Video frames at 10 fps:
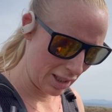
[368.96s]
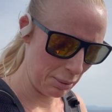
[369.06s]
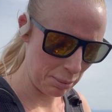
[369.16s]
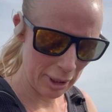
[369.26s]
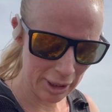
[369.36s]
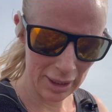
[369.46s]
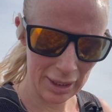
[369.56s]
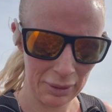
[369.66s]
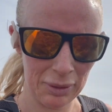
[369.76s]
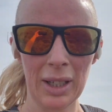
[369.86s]
bending
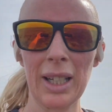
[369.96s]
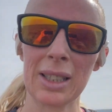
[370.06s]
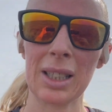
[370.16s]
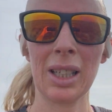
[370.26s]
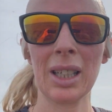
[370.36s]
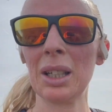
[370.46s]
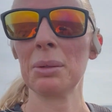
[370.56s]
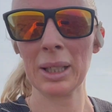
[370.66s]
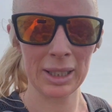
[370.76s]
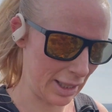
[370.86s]
down for the last
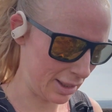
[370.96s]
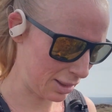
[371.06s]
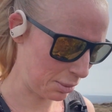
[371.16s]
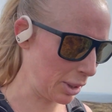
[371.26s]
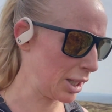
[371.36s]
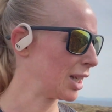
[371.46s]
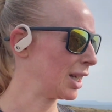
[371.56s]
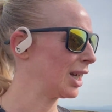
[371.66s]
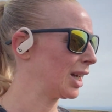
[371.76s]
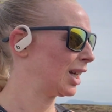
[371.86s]
couple of days has been
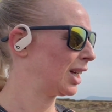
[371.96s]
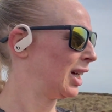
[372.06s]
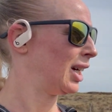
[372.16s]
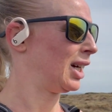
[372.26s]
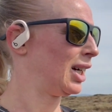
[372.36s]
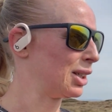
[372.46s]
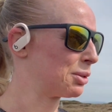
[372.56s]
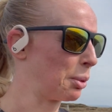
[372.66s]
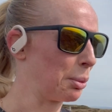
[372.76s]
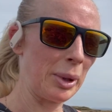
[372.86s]
hard,
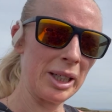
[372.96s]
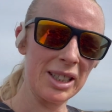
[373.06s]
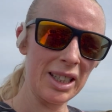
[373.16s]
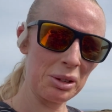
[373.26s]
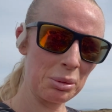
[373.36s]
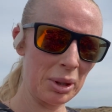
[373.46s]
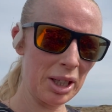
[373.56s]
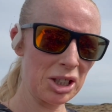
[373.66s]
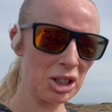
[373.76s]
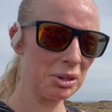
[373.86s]
but bending down to put
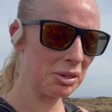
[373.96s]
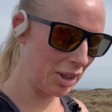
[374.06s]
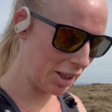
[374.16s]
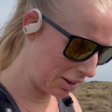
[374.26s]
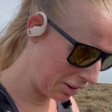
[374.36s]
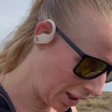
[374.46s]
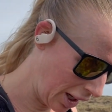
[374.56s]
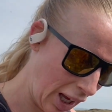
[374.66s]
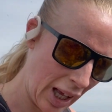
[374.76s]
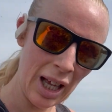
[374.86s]
that shoe on right now,
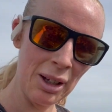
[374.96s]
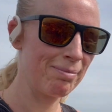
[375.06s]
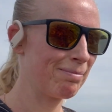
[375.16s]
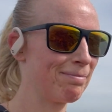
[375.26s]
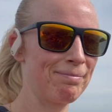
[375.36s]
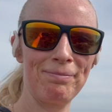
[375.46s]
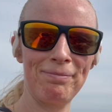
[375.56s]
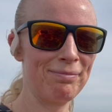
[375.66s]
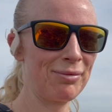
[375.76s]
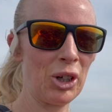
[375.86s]

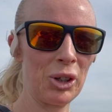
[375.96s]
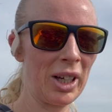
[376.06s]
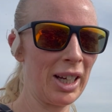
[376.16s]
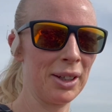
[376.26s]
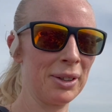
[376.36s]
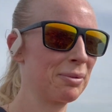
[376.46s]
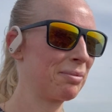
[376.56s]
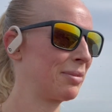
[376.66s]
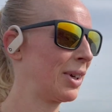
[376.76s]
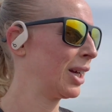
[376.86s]
not okay,
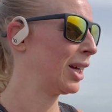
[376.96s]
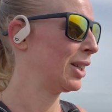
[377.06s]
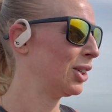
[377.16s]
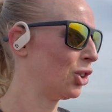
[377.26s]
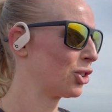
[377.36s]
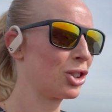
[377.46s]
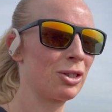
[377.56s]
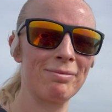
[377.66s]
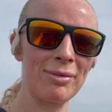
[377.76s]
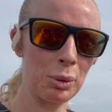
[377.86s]
not the